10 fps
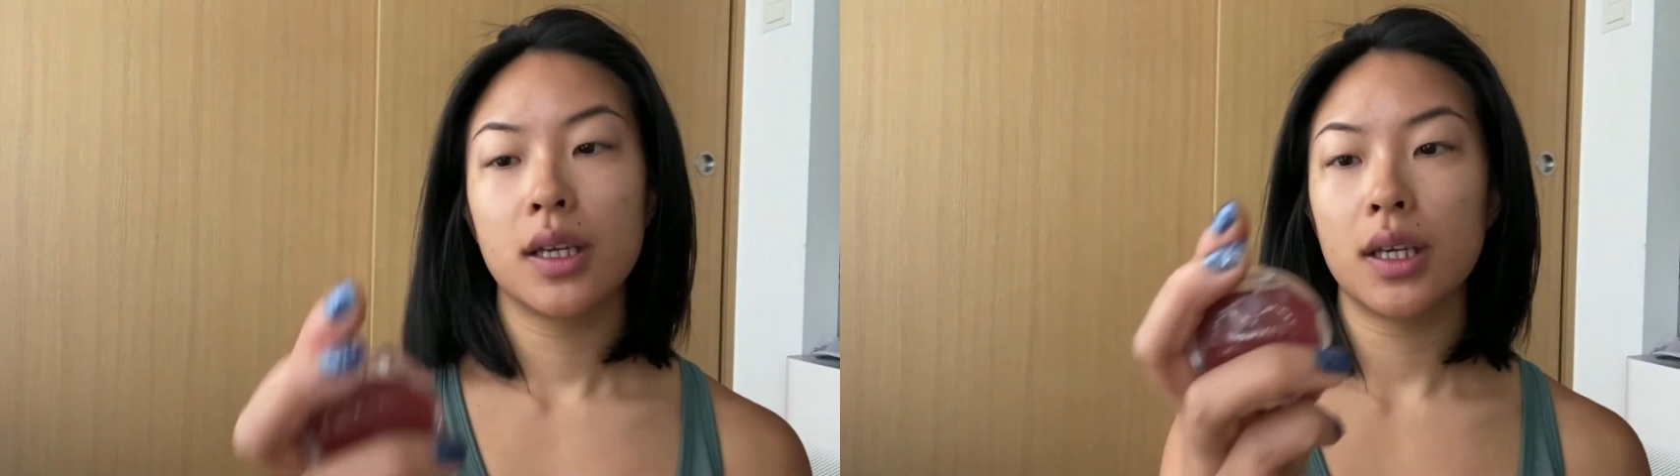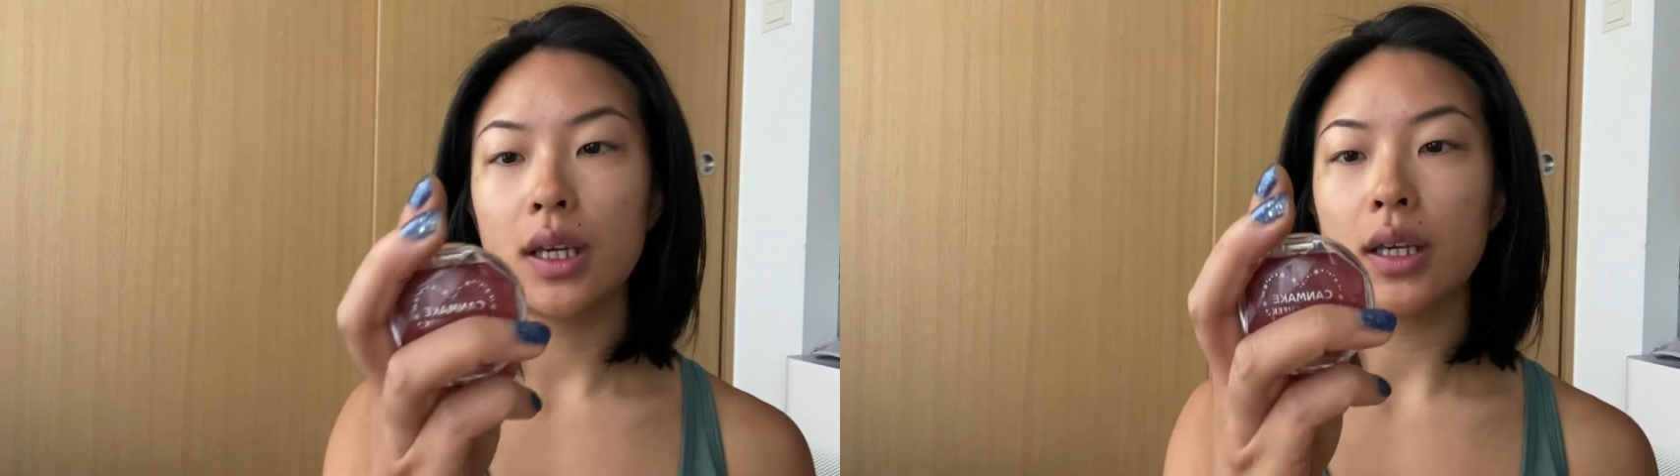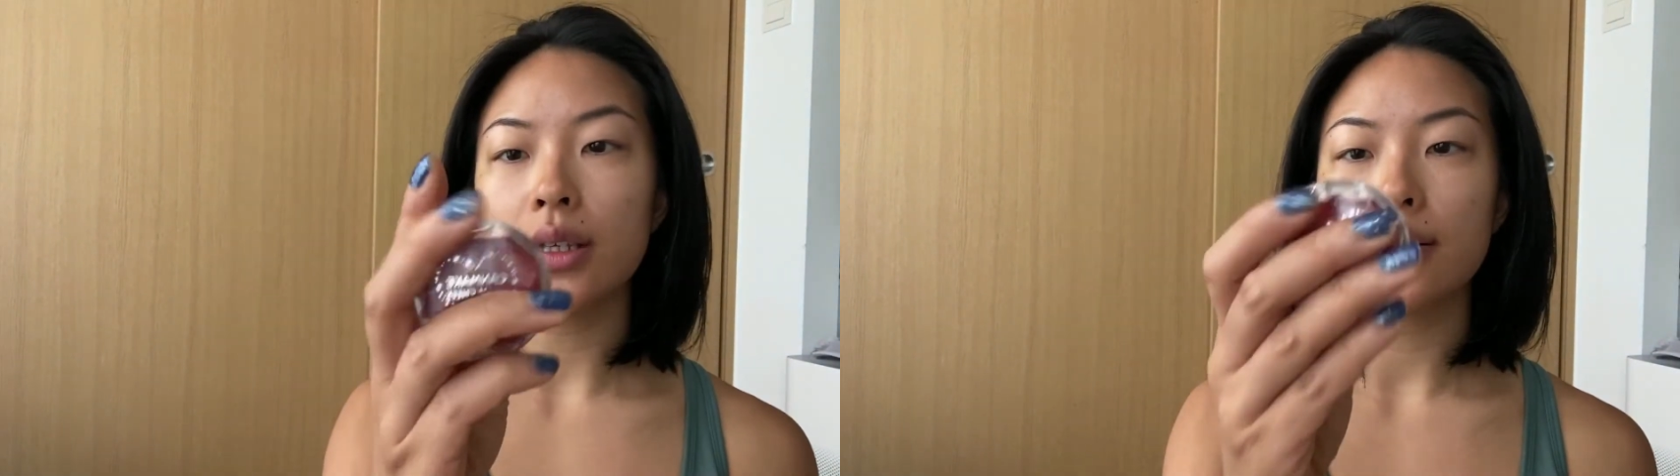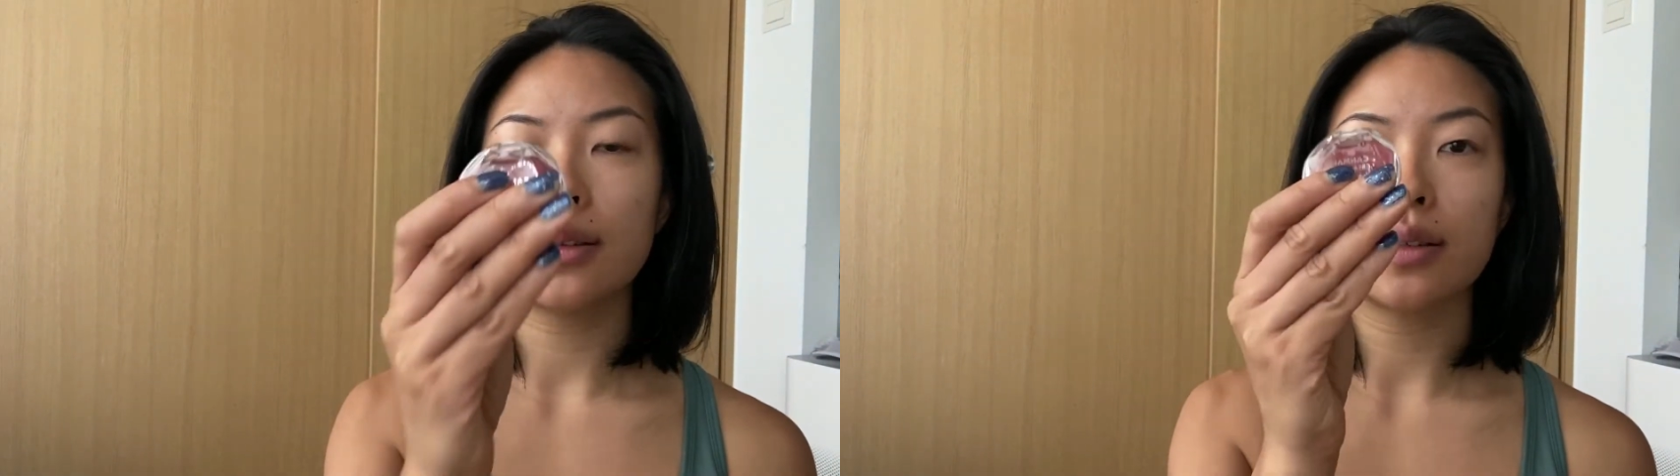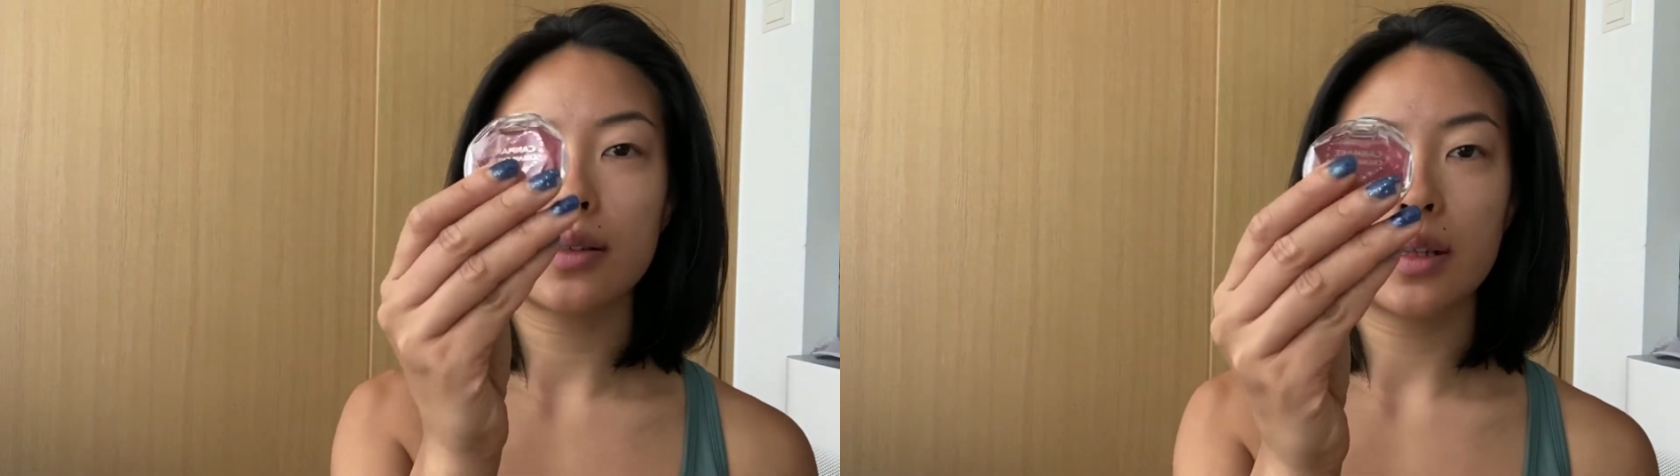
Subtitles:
is this